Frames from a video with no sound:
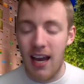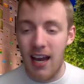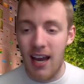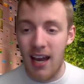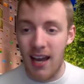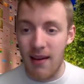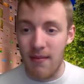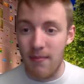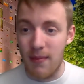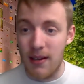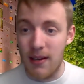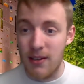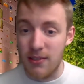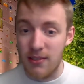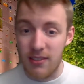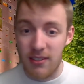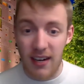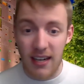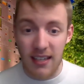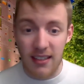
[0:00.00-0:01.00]

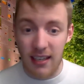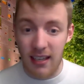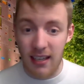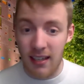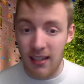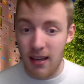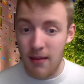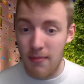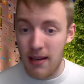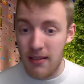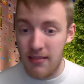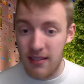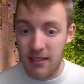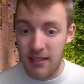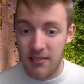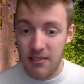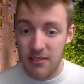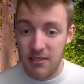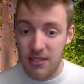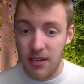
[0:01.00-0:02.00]
Another great thing about the
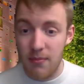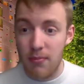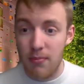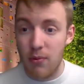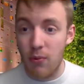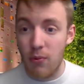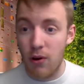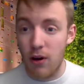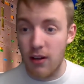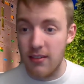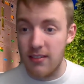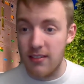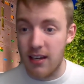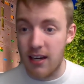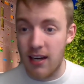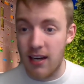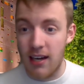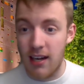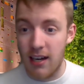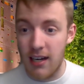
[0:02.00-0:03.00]
internship was
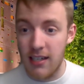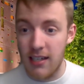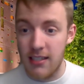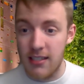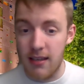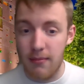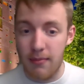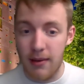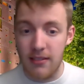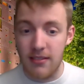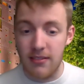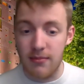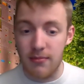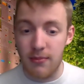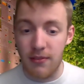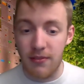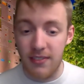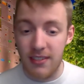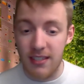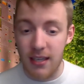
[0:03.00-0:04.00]
that I learned about some
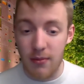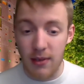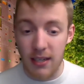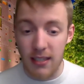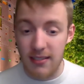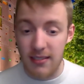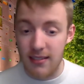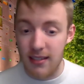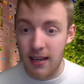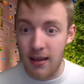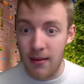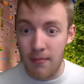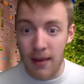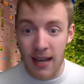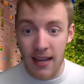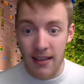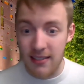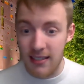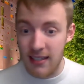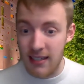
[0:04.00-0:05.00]
of SEWIT's
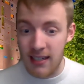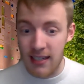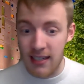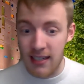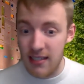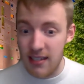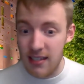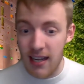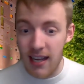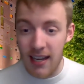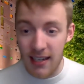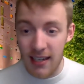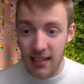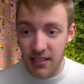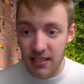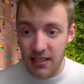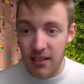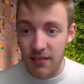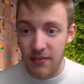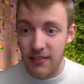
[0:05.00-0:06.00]
amazing
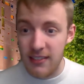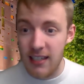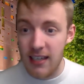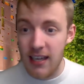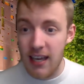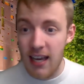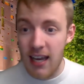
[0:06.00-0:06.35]
initiatives,